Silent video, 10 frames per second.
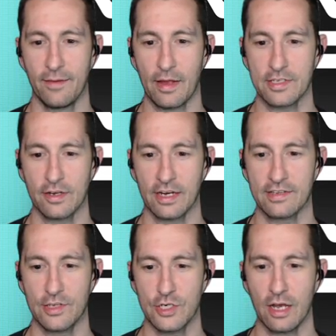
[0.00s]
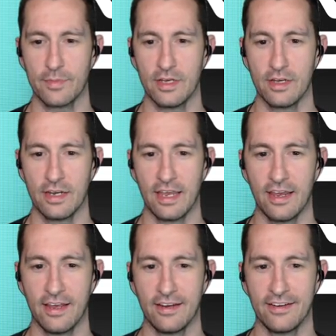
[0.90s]
Bounce Out gets the job done,
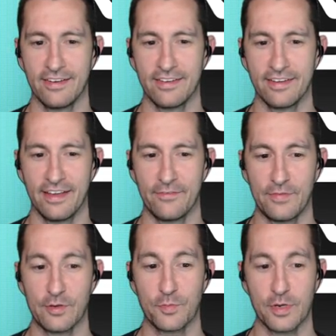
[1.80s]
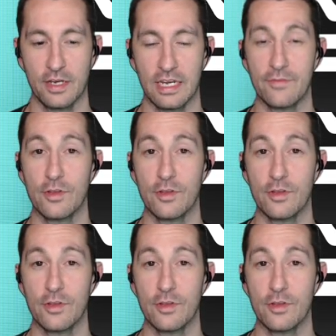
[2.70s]
and it feels pretty good.